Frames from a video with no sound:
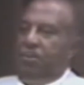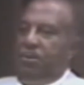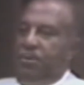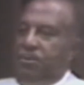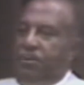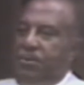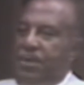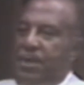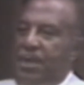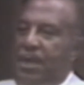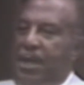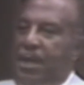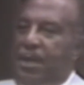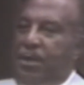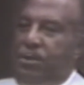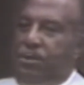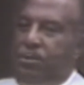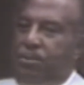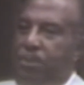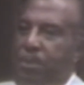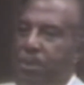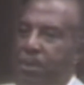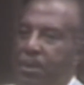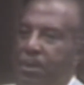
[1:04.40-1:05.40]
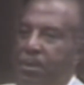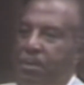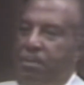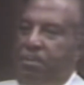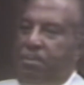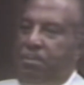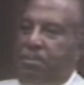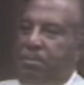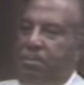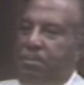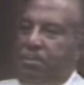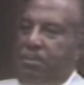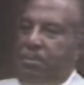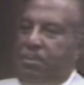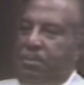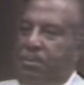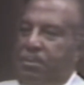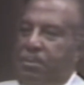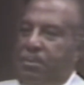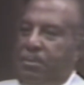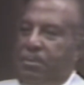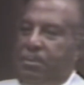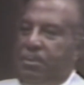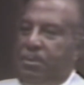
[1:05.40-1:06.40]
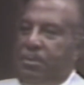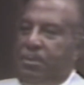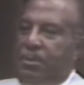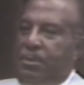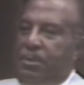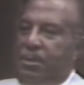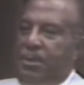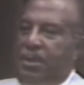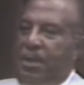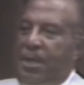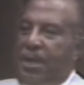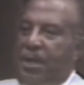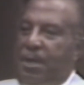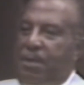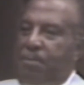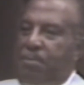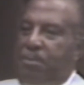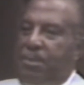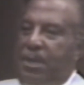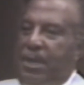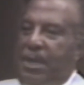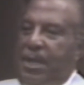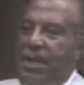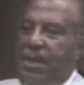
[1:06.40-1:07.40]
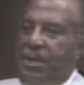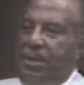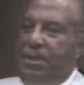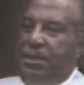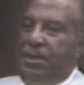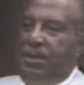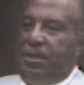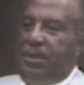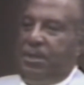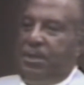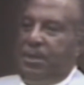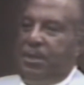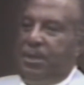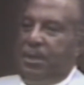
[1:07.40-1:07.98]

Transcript: of things were taking place